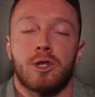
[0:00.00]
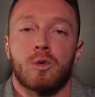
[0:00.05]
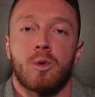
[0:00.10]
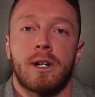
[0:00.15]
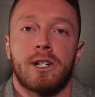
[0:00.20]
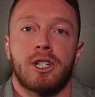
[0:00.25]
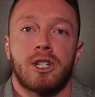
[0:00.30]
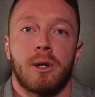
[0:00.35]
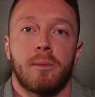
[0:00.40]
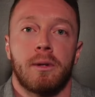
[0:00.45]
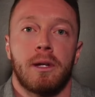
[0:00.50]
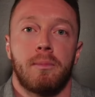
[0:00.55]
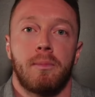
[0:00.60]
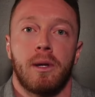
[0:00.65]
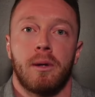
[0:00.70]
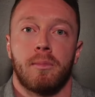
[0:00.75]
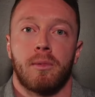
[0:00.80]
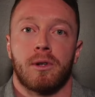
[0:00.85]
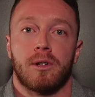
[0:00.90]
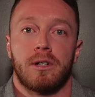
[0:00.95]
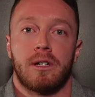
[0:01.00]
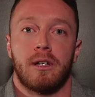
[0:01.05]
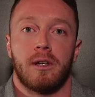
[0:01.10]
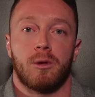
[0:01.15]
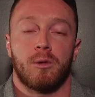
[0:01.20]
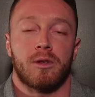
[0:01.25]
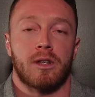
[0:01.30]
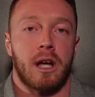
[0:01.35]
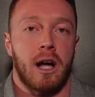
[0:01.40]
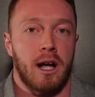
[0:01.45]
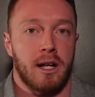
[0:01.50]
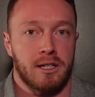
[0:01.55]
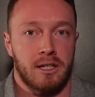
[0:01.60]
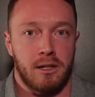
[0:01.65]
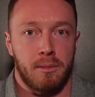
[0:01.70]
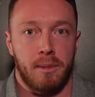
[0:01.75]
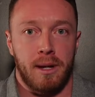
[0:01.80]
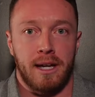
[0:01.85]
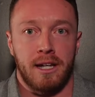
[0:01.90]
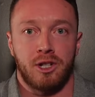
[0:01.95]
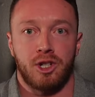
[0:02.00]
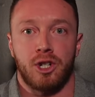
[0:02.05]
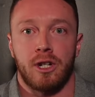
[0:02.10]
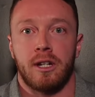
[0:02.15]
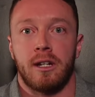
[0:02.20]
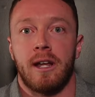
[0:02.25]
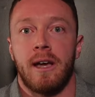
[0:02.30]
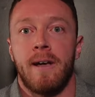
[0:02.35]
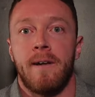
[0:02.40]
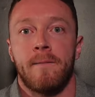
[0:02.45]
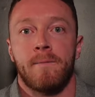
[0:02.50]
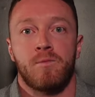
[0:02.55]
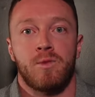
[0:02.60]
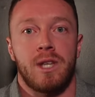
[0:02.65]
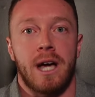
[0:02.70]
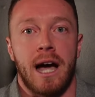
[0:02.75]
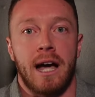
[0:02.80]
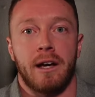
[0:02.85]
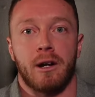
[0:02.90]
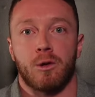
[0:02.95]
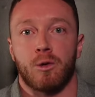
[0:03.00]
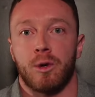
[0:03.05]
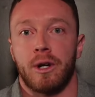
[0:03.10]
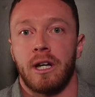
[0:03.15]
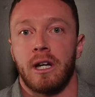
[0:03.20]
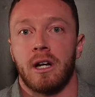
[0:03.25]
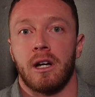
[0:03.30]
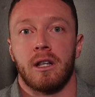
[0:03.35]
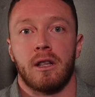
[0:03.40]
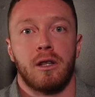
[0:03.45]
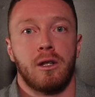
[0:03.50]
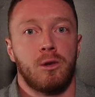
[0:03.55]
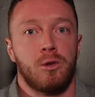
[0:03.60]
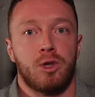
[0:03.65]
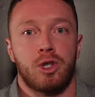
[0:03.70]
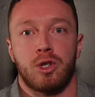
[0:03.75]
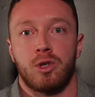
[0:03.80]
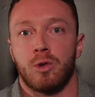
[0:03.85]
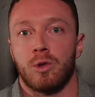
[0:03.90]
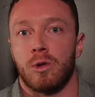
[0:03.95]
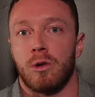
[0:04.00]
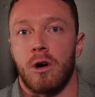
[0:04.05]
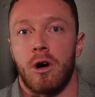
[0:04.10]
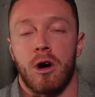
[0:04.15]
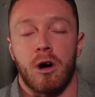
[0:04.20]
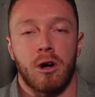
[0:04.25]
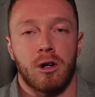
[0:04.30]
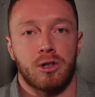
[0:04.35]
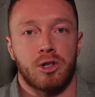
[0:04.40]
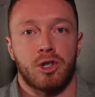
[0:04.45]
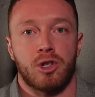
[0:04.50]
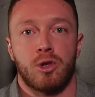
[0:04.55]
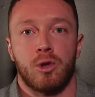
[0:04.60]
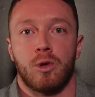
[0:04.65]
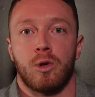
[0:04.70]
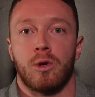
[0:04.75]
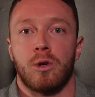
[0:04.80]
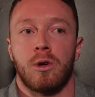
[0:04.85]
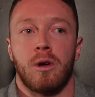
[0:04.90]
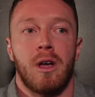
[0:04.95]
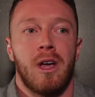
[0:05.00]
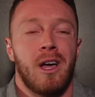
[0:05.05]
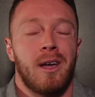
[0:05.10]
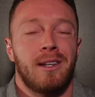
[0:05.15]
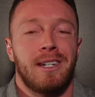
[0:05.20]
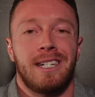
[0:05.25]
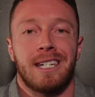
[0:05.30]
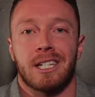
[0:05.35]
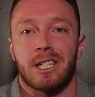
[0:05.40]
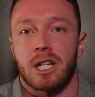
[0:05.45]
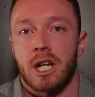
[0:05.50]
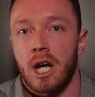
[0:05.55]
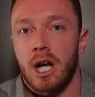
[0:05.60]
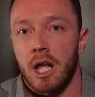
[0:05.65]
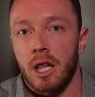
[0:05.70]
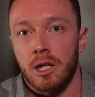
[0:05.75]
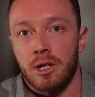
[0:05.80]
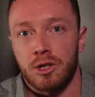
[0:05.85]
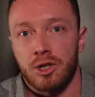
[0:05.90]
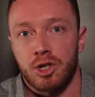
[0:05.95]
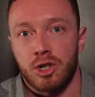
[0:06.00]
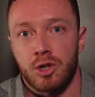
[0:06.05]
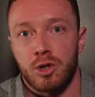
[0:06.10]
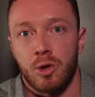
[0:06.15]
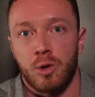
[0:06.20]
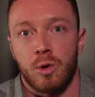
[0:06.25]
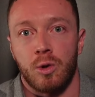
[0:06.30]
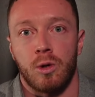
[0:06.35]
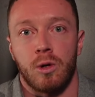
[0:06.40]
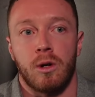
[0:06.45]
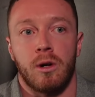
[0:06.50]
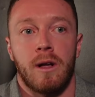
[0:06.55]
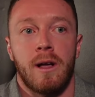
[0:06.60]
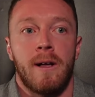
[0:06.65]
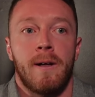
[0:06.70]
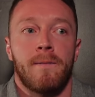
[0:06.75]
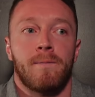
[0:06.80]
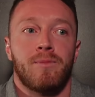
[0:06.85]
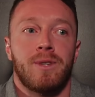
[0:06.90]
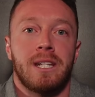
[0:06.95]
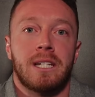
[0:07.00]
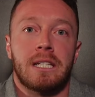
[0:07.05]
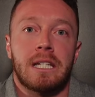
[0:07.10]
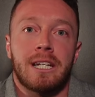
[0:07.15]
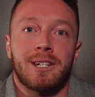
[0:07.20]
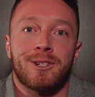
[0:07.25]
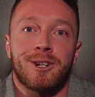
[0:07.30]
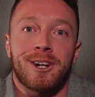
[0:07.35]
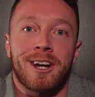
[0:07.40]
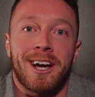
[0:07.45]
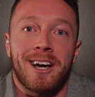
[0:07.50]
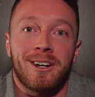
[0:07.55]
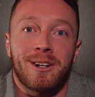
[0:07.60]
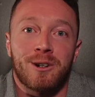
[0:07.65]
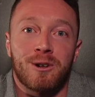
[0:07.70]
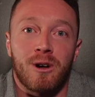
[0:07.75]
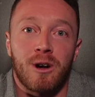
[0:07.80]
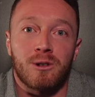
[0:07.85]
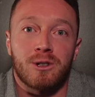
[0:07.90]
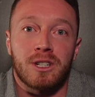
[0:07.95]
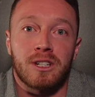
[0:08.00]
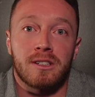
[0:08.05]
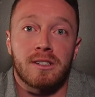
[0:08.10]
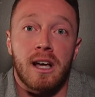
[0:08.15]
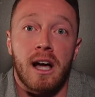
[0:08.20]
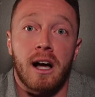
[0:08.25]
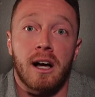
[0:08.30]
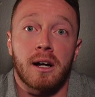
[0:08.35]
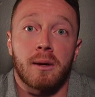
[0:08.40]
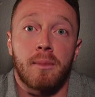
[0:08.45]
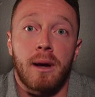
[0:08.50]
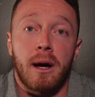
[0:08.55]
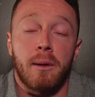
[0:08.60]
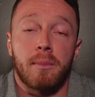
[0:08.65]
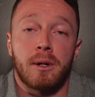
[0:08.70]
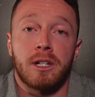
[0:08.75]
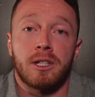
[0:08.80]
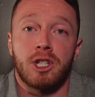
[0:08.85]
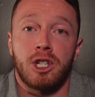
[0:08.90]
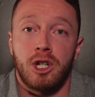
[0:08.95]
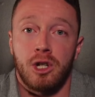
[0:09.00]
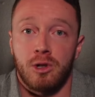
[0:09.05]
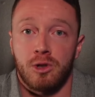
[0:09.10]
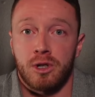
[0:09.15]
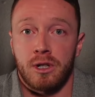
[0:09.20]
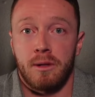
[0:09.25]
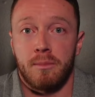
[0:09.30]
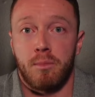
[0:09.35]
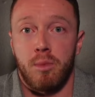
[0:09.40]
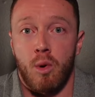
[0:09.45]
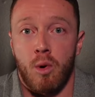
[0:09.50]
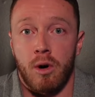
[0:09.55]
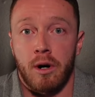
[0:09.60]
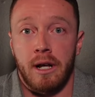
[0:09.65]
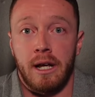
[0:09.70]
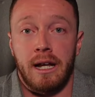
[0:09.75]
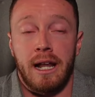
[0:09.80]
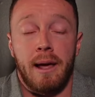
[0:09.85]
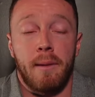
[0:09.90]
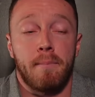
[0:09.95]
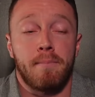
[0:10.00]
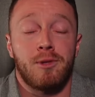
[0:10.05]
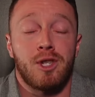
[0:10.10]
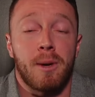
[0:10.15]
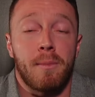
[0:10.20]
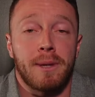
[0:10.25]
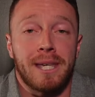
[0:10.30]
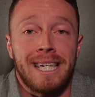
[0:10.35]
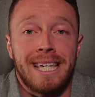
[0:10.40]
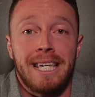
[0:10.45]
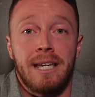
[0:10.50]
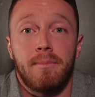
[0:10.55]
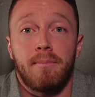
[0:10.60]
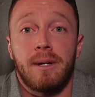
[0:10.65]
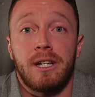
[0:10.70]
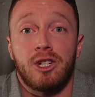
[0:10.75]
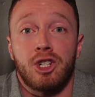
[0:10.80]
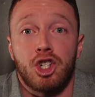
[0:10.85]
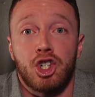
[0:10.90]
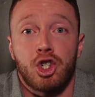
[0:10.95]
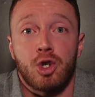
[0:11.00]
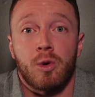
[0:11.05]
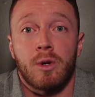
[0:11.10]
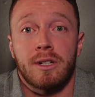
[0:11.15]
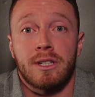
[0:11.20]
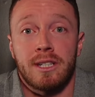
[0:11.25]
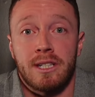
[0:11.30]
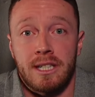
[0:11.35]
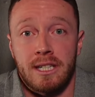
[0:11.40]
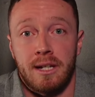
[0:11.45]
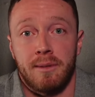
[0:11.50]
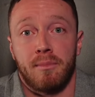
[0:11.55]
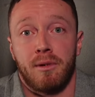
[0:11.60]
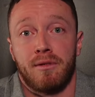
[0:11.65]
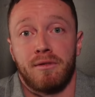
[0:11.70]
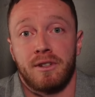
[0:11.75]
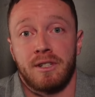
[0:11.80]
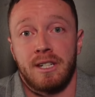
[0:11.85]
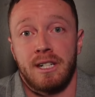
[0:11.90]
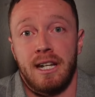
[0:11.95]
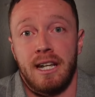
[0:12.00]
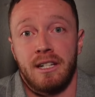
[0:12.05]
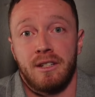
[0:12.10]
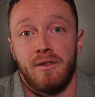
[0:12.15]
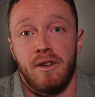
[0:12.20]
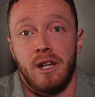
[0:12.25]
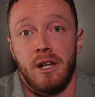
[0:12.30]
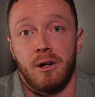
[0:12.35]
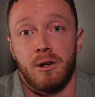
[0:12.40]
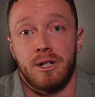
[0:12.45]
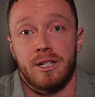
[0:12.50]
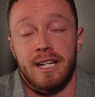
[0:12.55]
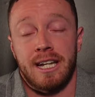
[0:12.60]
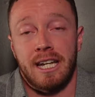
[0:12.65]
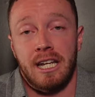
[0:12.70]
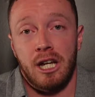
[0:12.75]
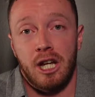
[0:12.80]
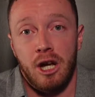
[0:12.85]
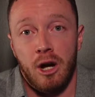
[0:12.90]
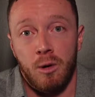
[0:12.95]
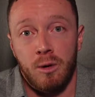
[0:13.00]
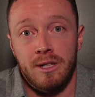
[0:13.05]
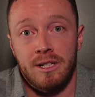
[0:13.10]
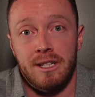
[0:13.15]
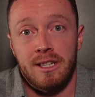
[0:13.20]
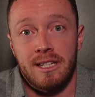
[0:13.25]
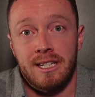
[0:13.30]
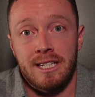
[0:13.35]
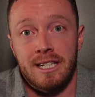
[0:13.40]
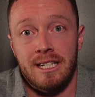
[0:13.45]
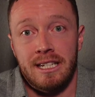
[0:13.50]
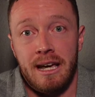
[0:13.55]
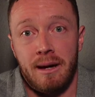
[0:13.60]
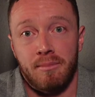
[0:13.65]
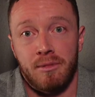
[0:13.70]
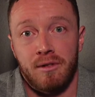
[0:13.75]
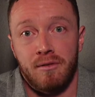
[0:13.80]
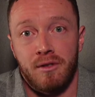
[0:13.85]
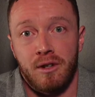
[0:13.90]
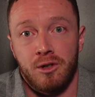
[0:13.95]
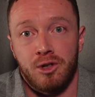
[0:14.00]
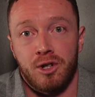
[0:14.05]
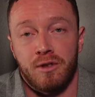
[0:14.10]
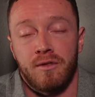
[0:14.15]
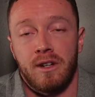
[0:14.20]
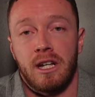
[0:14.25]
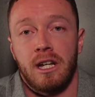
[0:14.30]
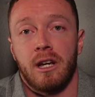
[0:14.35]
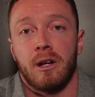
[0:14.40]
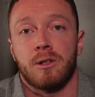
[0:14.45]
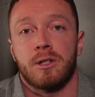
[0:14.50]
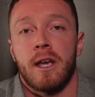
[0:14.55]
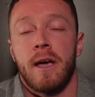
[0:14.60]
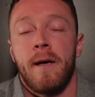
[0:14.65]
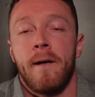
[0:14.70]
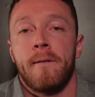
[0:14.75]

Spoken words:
is why so many people are dealing with constipation, diarrhea, loose stool, hard stool, discolored stool. These things are kind of gross to talk about, but it's hugely important. And to keep it short and simple for today's video, because I can go into this in depth in future videos,